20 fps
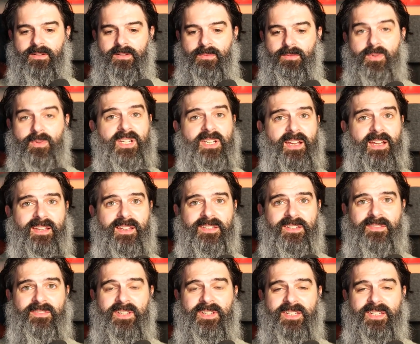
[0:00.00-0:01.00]
which it has.
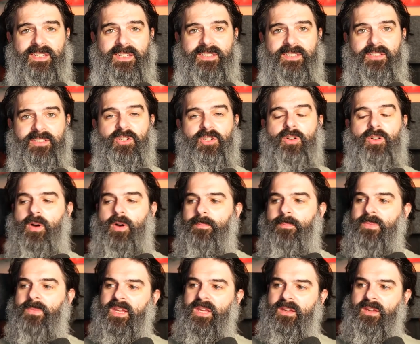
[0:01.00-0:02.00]
Fantastic. Do you know what?
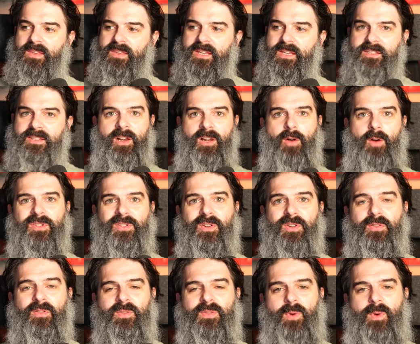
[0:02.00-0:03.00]
There's the lowest score
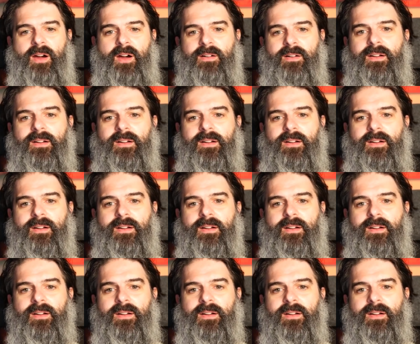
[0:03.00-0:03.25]
as well.